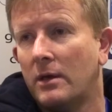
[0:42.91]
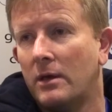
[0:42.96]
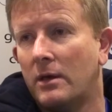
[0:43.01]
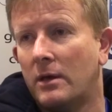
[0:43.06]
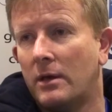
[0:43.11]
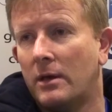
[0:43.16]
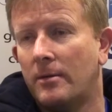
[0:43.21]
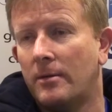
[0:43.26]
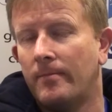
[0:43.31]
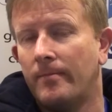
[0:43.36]

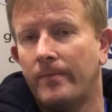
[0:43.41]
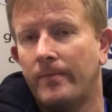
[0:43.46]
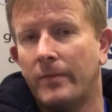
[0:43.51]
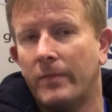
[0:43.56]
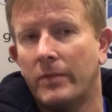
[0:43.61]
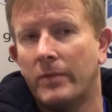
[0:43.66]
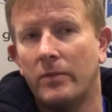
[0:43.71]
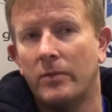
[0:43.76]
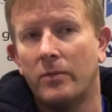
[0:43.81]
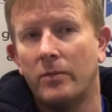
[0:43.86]

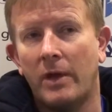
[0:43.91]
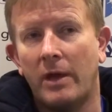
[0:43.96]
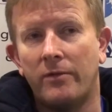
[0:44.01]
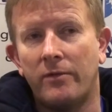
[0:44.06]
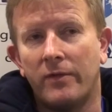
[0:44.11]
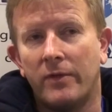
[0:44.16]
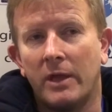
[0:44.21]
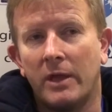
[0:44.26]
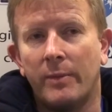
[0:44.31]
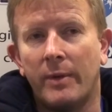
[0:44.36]

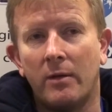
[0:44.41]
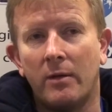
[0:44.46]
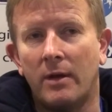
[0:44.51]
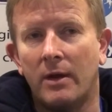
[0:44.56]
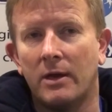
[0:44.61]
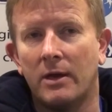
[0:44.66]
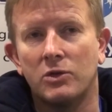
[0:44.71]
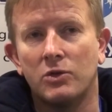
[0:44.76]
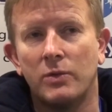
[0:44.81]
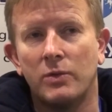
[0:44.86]
Everything about
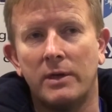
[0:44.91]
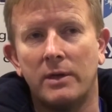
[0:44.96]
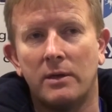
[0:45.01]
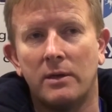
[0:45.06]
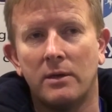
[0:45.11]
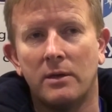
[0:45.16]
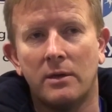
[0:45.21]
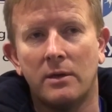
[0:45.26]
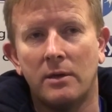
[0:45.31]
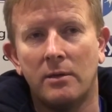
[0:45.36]
last week
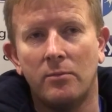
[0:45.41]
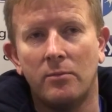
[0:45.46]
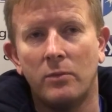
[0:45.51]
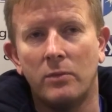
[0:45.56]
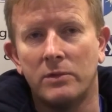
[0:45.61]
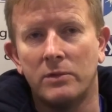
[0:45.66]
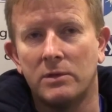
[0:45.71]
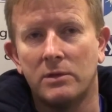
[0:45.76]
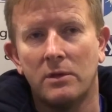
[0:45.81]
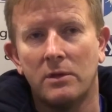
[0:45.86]

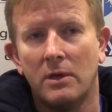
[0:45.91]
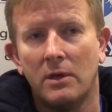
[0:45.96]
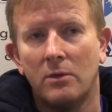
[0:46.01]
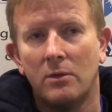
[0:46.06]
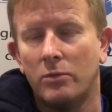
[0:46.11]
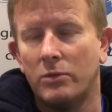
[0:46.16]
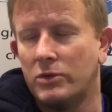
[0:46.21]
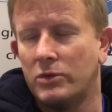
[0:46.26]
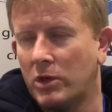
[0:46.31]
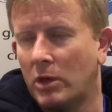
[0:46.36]

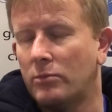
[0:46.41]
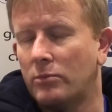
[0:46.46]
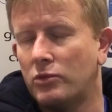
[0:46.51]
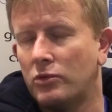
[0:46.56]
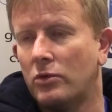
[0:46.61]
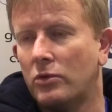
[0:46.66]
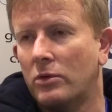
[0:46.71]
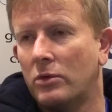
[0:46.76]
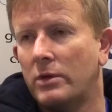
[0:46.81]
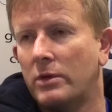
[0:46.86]
was top
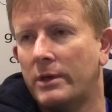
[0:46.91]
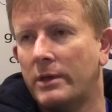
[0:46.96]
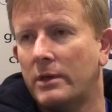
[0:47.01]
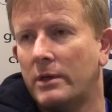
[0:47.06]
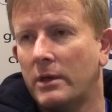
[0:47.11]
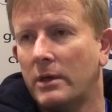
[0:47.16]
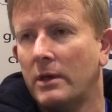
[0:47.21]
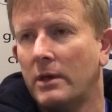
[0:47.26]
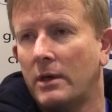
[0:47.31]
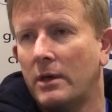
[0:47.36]
draw, and
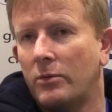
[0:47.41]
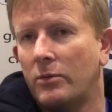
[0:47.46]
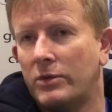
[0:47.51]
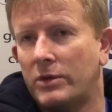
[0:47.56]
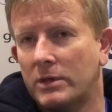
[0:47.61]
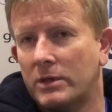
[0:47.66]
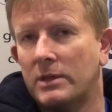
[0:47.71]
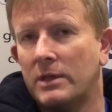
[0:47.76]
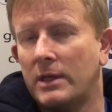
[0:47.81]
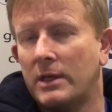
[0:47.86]
we
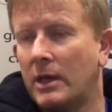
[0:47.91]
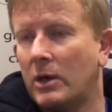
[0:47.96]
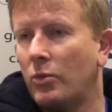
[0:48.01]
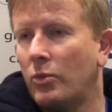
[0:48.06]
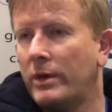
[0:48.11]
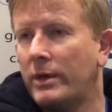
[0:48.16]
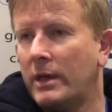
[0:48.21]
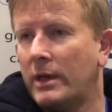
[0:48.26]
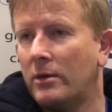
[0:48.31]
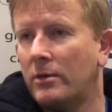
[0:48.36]
just need that
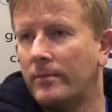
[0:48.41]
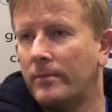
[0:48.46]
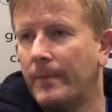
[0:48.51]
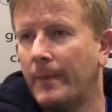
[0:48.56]
win now.